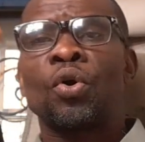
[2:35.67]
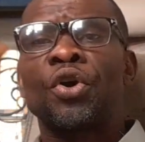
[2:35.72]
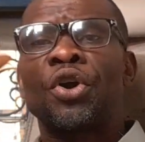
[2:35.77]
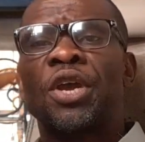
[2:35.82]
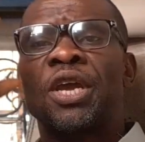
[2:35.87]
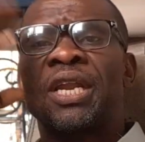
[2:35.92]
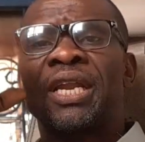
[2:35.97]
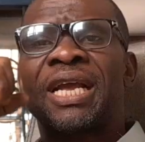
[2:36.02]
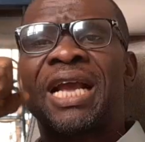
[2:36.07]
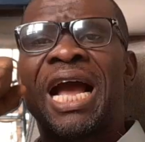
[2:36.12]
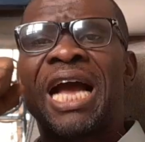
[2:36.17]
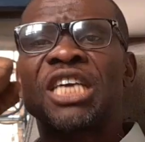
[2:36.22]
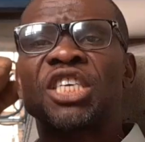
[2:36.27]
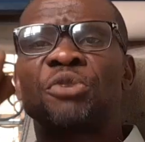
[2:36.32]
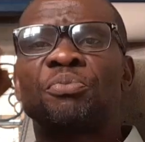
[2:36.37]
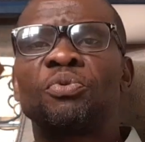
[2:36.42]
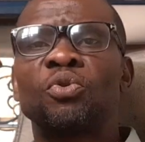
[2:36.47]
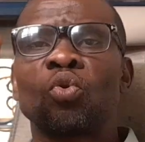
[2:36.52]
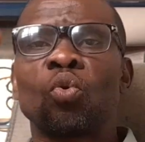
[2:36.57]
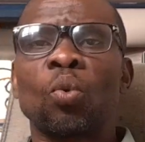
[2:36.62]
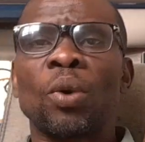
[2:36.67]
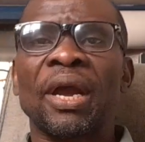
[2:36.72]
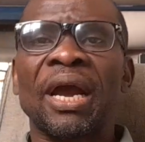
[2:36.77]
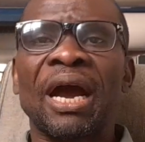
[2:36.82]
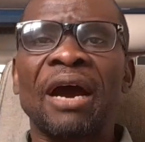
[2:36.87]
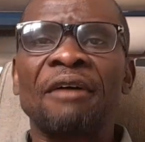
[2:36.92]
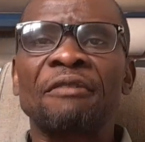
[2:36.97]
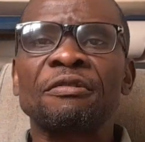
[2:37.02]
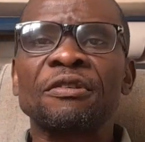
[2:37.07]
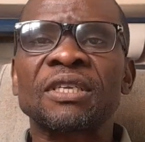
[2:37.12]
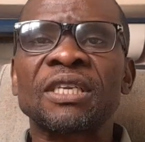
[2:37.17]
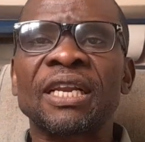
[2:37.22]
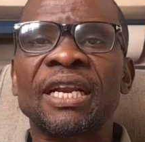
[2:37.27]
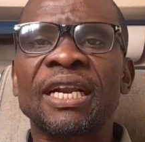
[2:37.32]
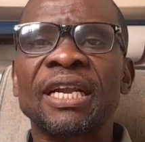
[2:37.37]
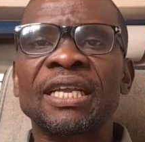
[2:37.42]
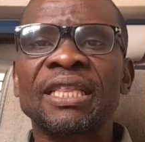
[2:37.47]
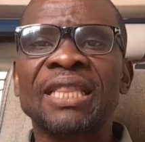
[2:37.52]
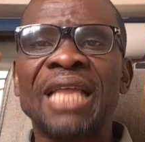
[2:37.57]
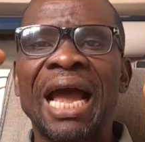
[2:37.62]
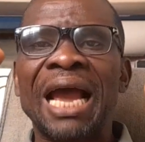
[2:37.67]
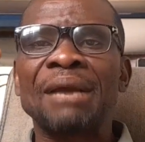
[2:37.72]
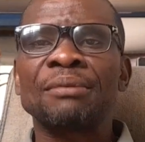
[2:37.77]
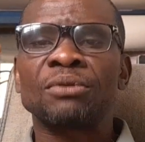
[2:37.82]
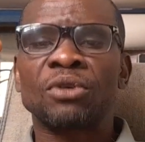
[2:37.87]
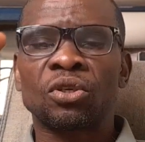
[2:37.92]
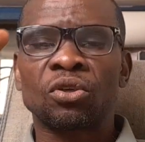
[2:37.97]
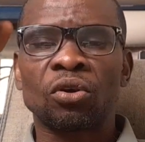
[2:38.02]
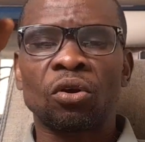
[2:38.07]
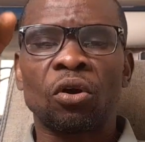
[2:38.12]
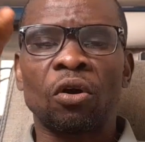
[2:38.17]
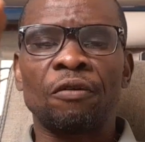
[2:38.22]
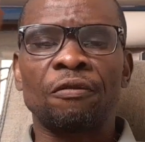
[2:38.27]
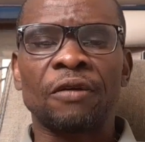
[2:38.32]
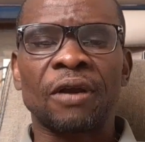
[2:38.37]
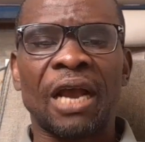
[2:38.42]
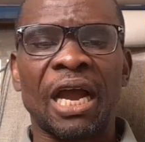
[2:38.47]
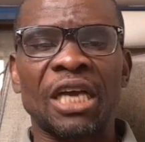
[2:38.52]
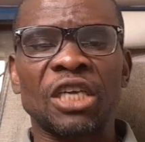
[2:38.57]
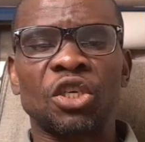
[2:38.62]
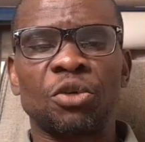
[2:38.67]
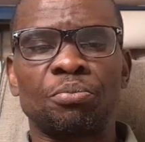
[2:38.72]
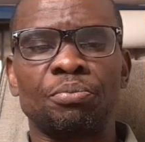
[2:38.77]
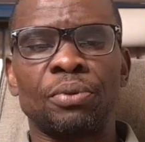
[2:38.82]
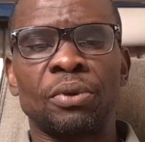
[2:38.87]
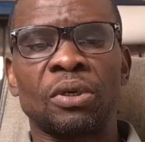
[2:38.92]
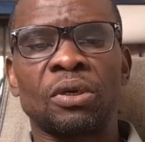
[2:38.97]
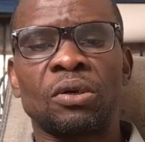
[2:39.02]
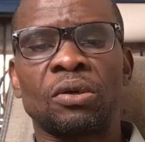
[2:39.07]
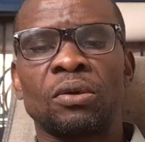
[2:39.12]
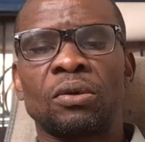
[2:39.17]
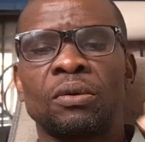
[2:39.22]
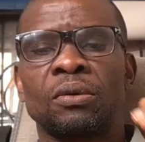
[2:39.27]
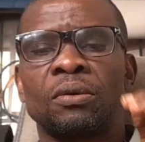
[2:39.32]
In cash book, we have three types of cash book.